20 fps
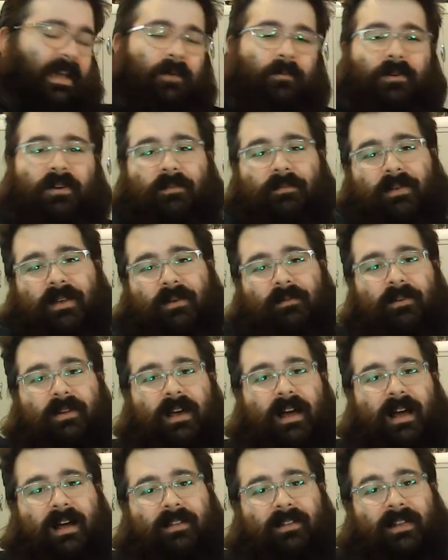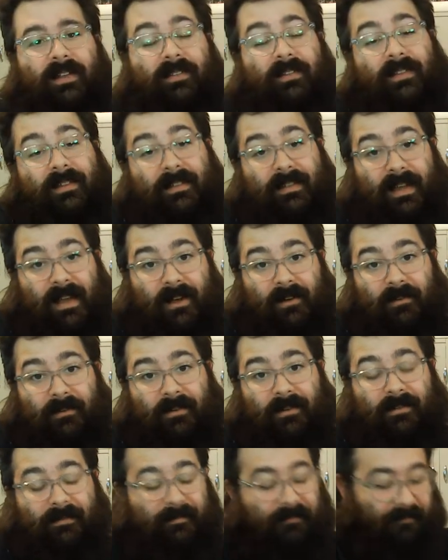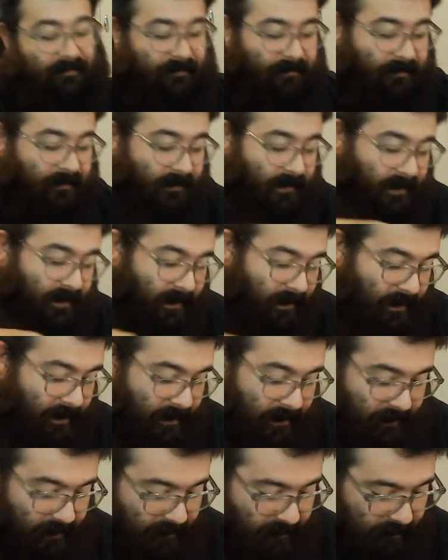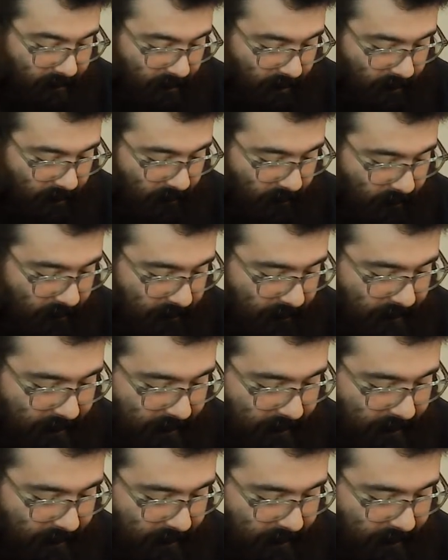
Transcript: I want to be able to highlight the sound. So